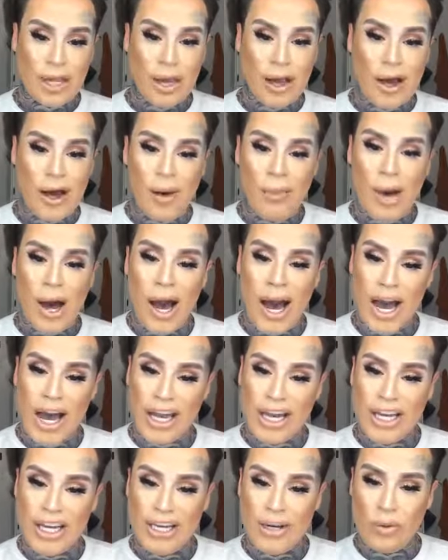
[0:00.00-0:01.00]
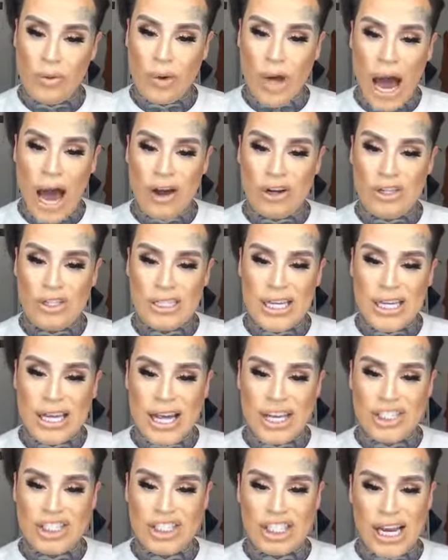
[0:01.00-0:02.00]
Hi, how do you say
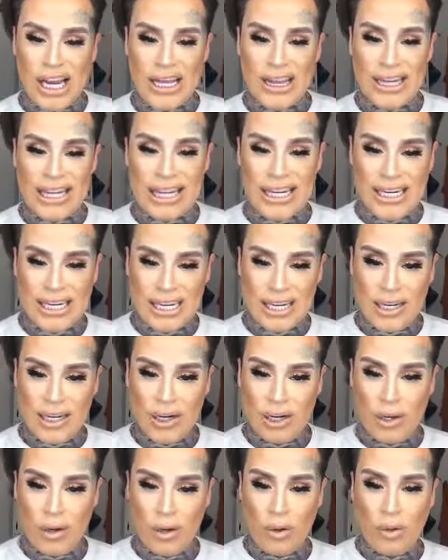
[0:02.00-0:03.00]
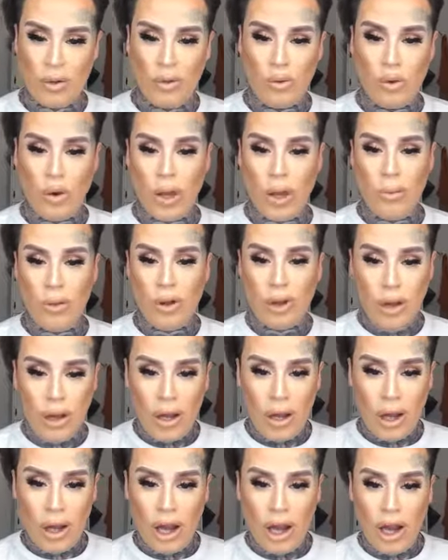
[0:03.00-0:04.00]
that? Jaylen Roybal?
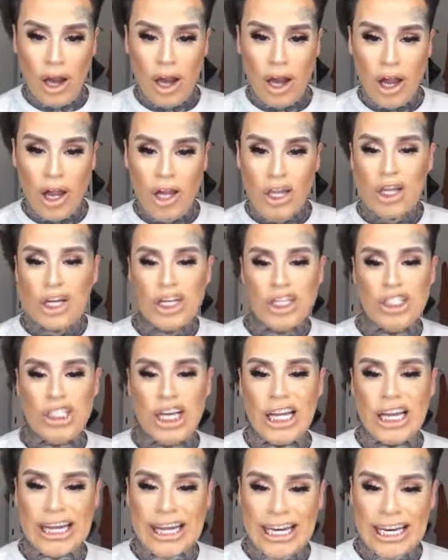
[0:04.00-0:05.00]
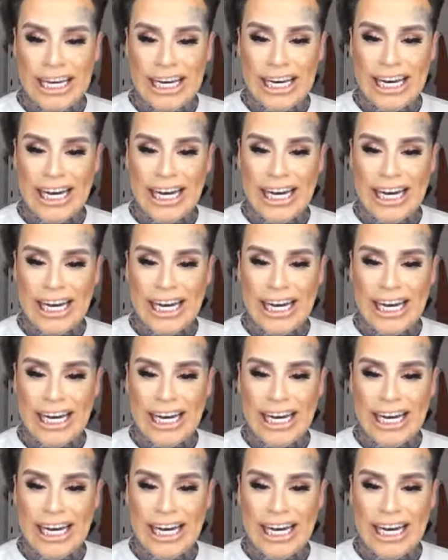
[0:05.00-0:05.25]
Jaylen.